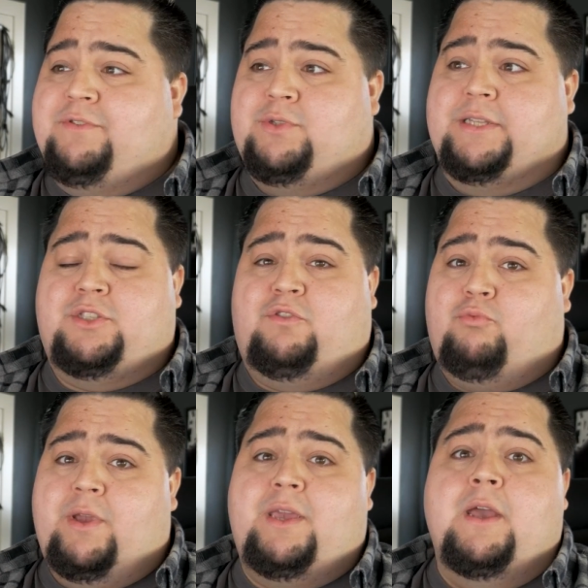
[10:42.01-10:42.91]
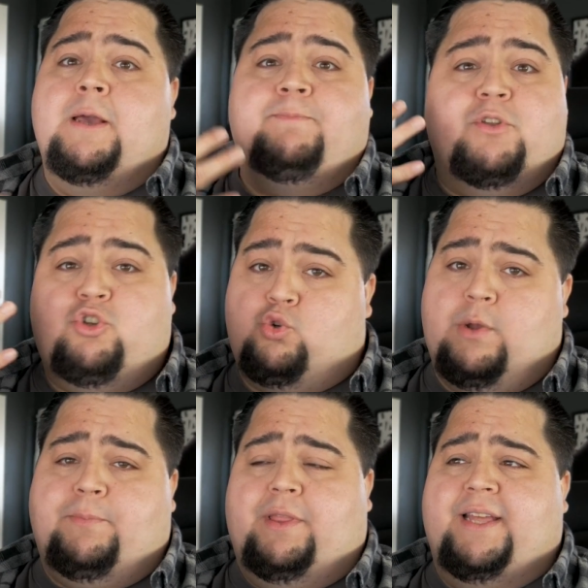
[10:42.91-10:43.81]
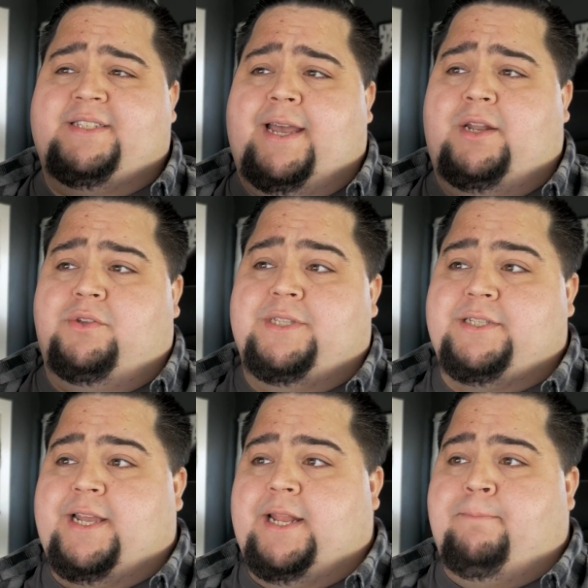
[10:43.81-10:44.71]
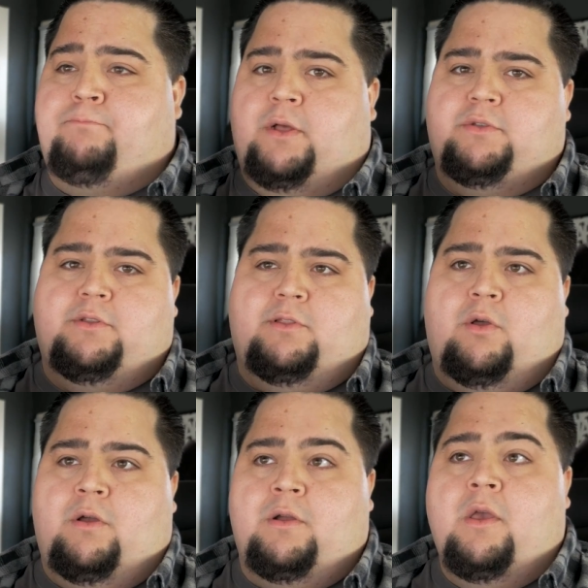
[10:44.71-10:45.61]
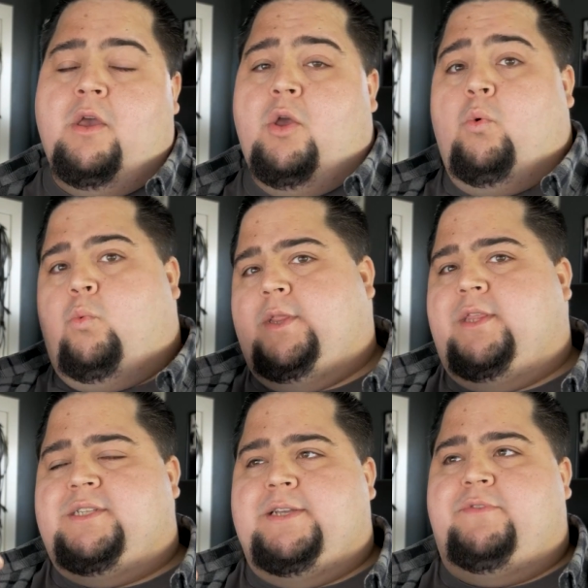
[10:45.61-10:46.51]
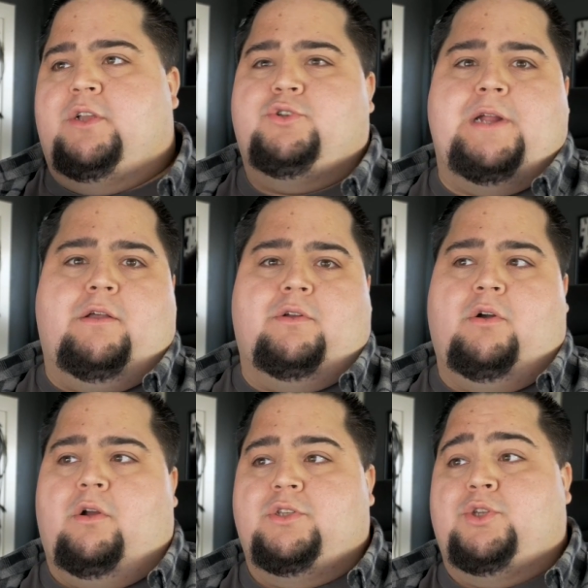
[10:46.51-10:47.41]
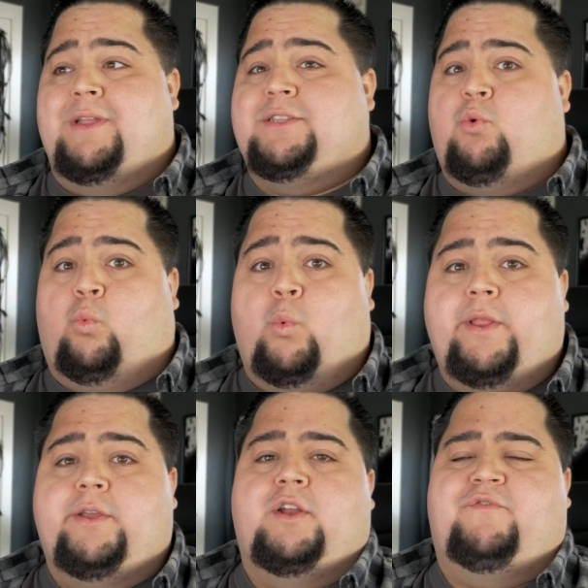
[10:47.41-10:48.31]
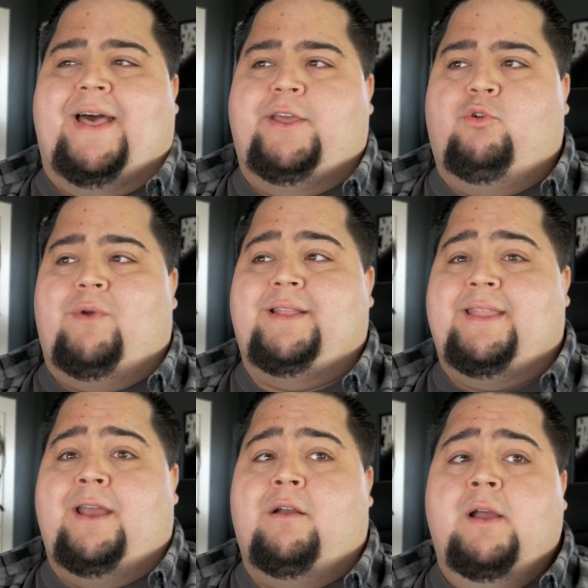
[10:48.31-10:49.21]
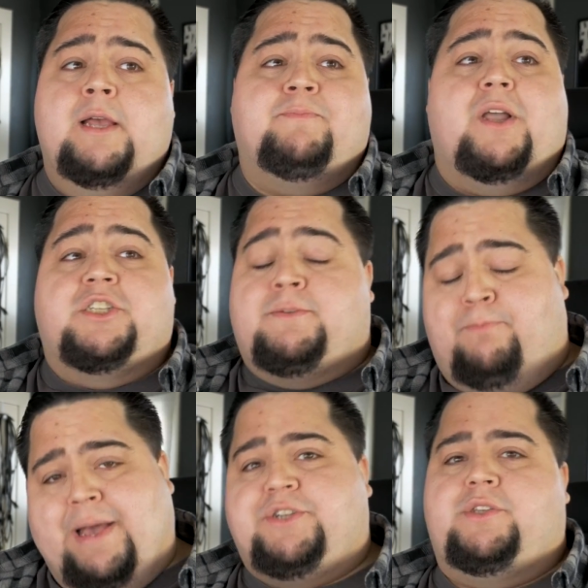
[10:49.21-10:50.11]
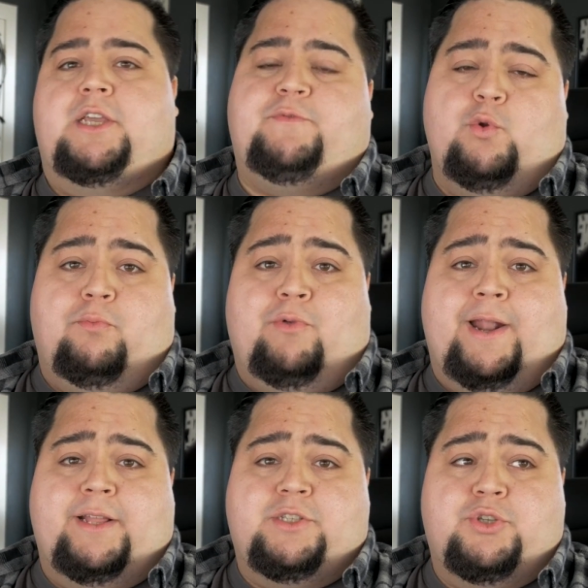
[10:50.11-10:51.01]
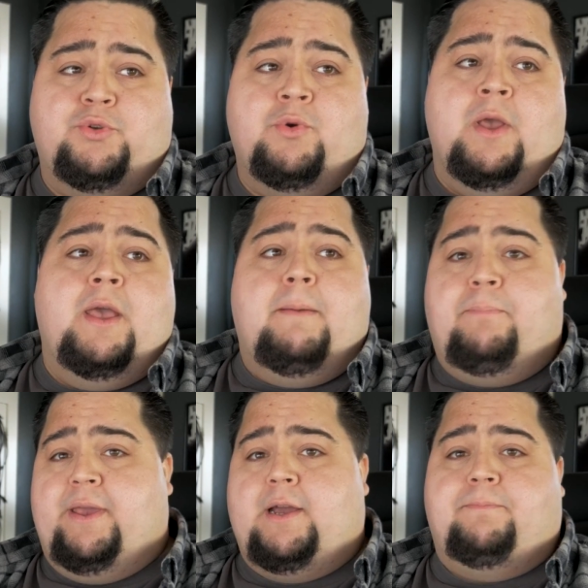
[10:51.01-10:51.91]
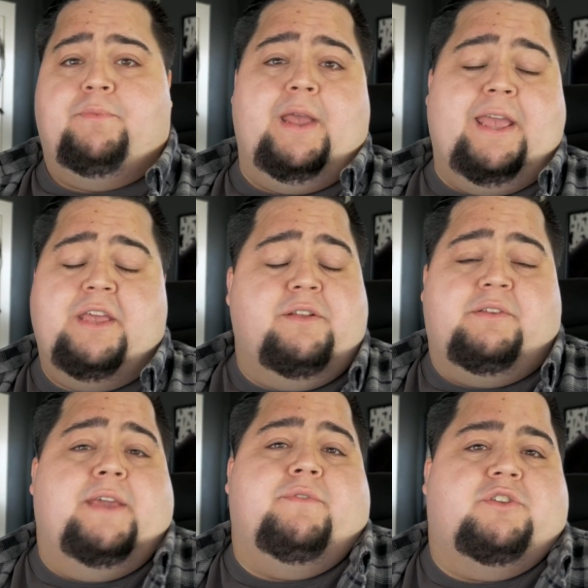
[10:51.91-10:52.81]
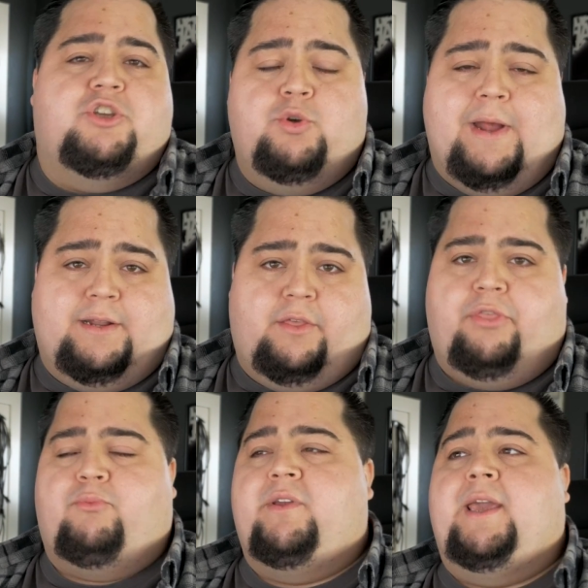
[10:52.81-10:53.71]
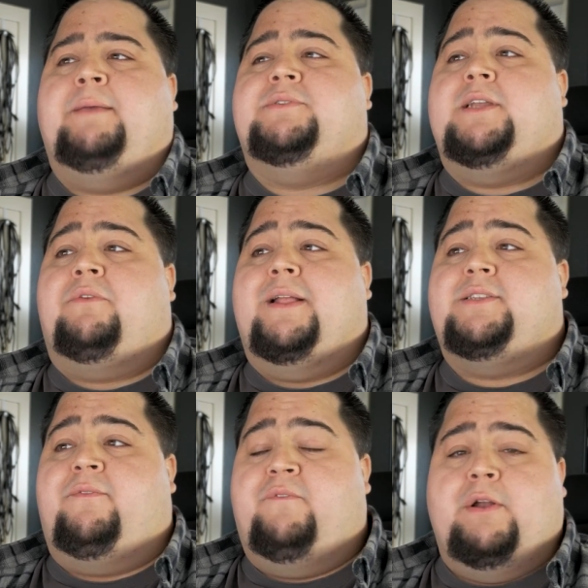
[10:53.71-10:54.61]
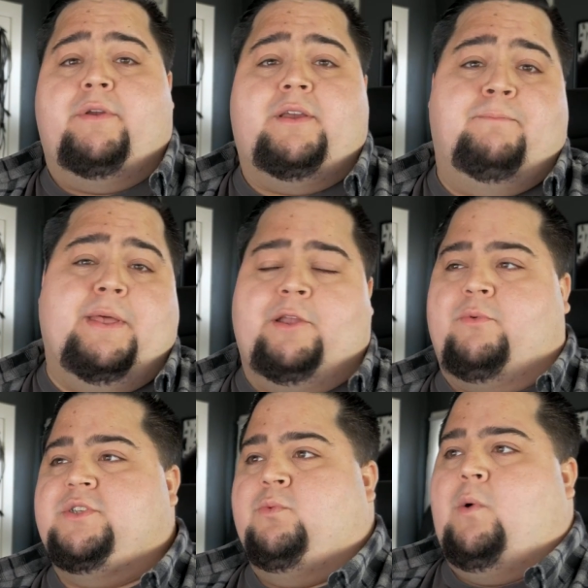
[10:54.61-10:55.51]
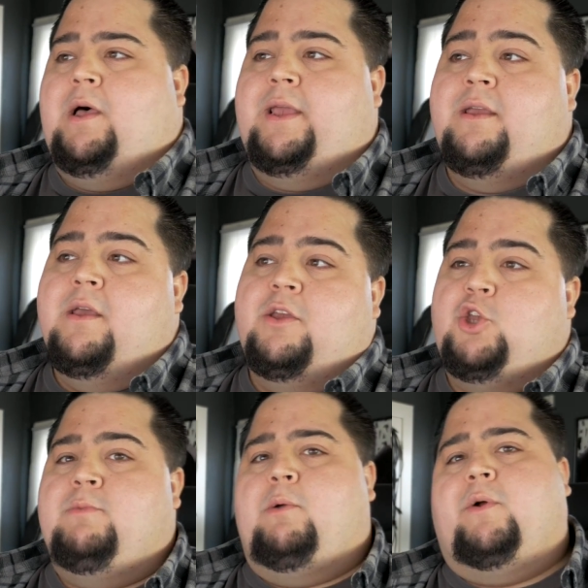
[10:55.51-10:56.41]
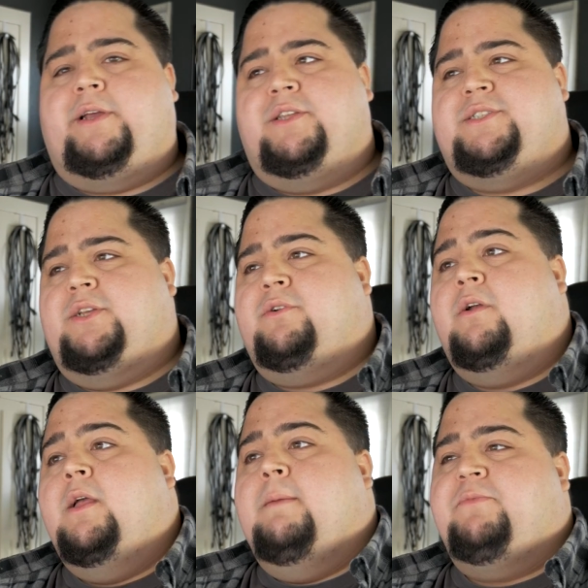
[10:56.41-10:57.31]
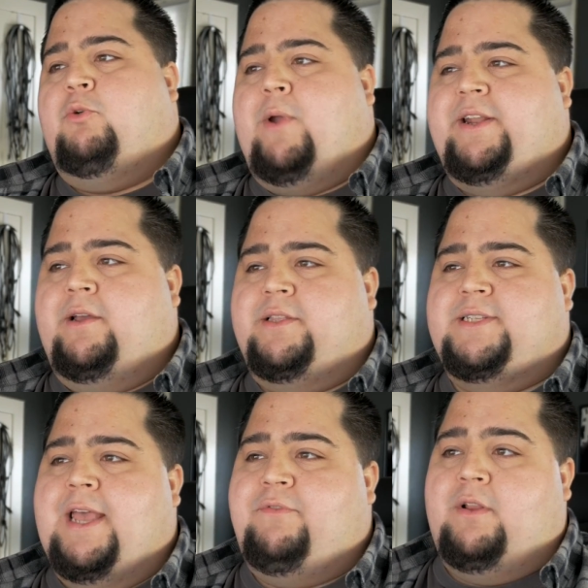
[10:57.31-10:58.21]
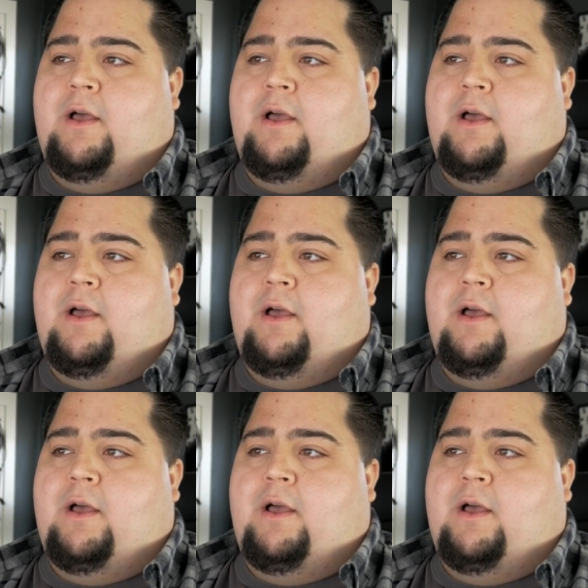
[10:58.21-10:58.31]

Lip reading: So that's three AAA titles that's getting bundled along with the $700 card. So that's a really good value right there, especially if you were planning to pick up even two out of the three games there. That's a very compelling reason why you might want to consider the Radeon 7.